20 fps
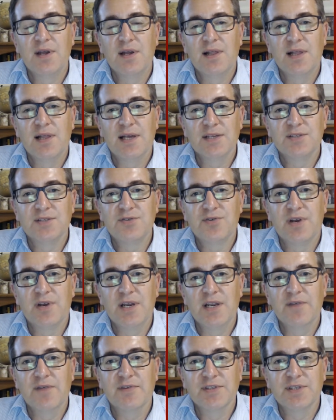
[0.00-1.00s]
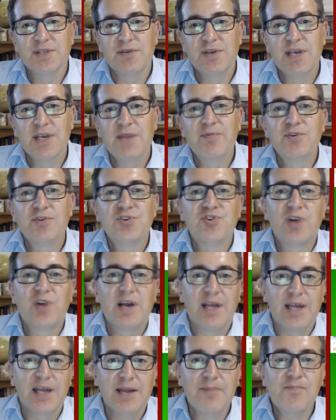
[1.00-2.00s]
Let's try another. So you keep on
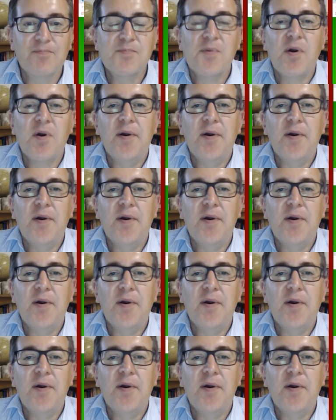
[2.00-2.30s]
trying